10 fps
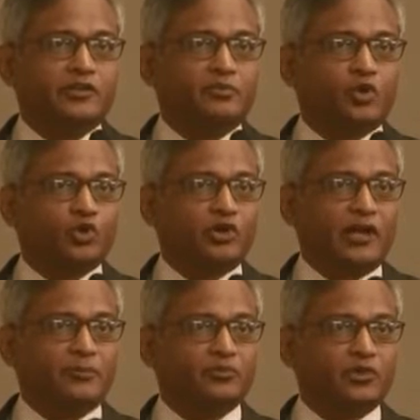the
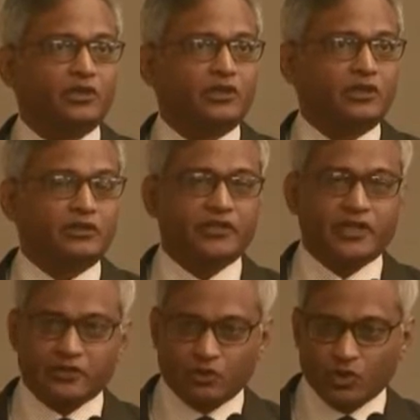program
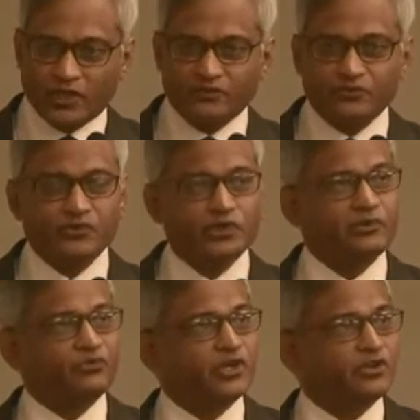that you have in
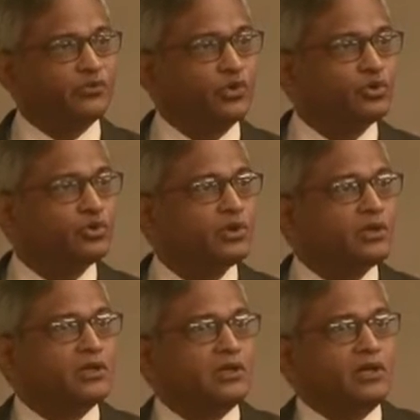front of you
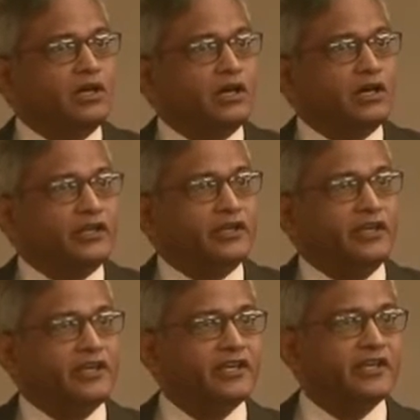
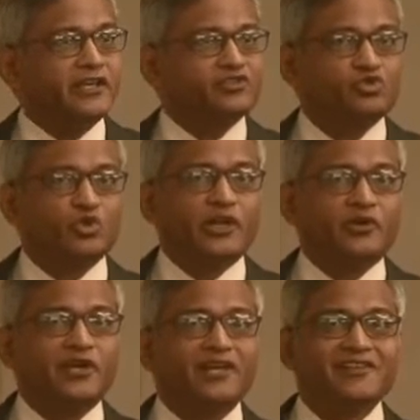indicates to a
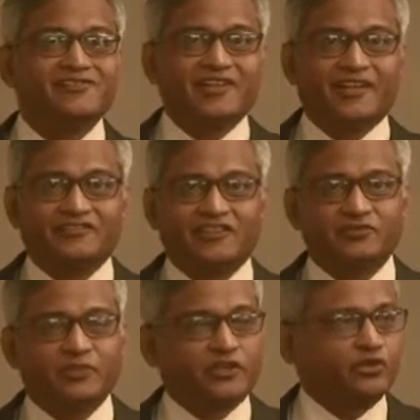realistic
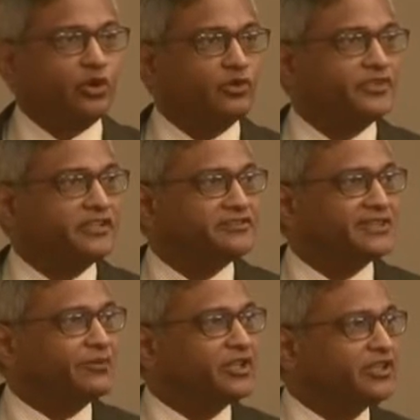assessment of these
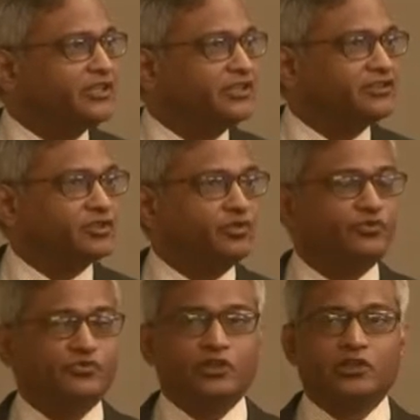70 years of
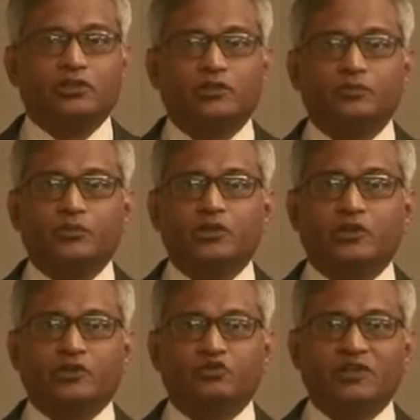
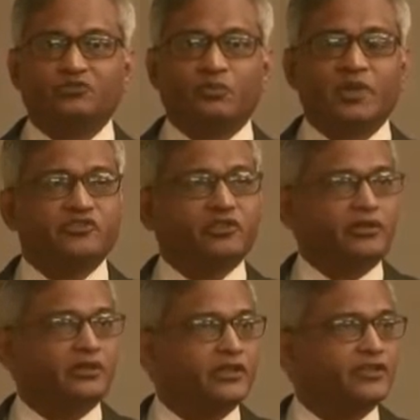transformation
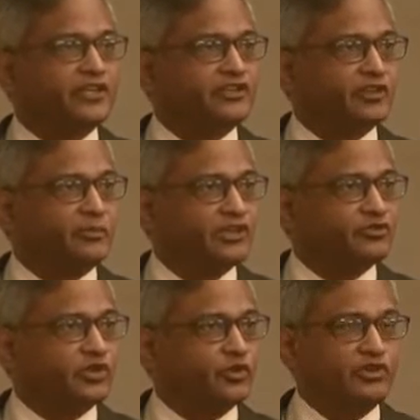in the Asia
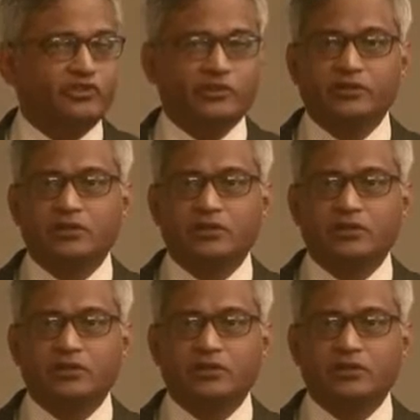Pacific region.